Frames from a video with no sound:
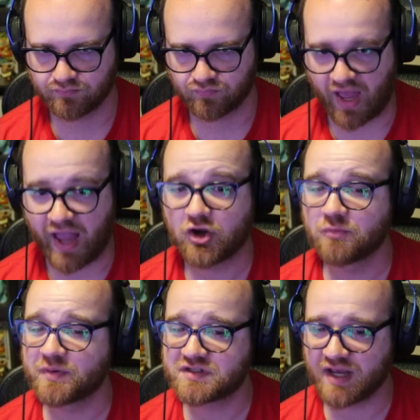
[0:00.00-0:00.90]
I
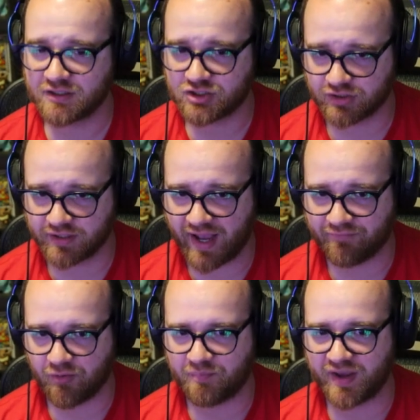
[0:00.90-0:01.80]
could potentially
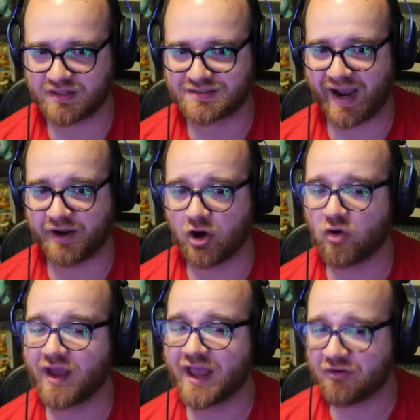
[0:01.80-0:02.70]
have a big
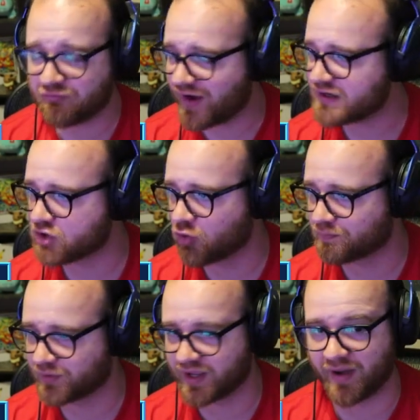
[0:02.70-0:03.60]
dino if I don't
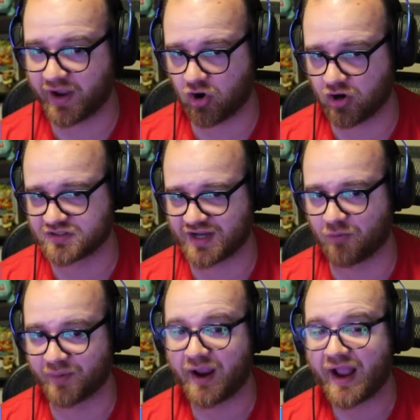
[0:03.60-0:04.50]
play my cards
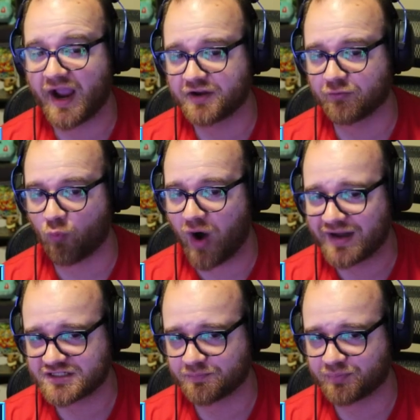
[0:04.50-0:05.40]
out, but I kind of
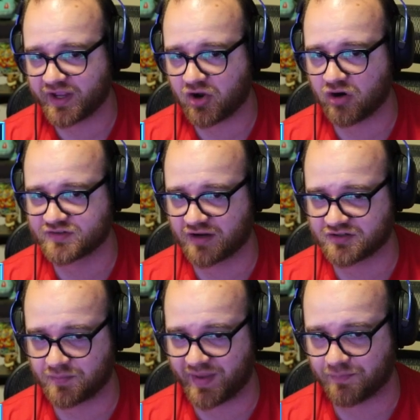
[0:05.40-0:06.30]
want to play cards out
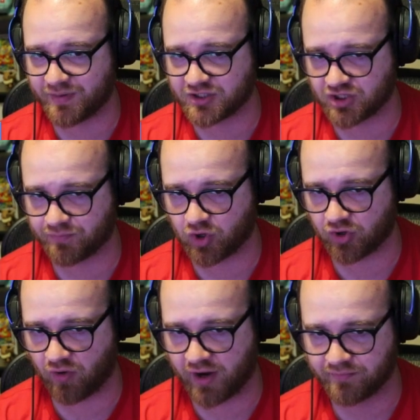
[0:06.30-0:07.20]
to make Bishop
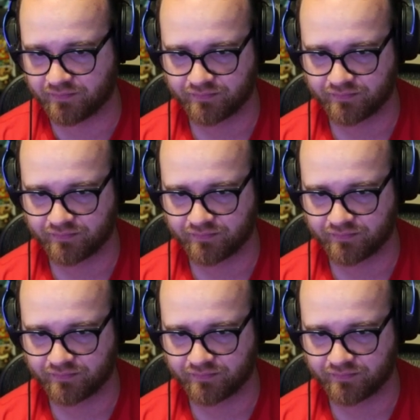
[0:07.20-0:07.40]
good, right?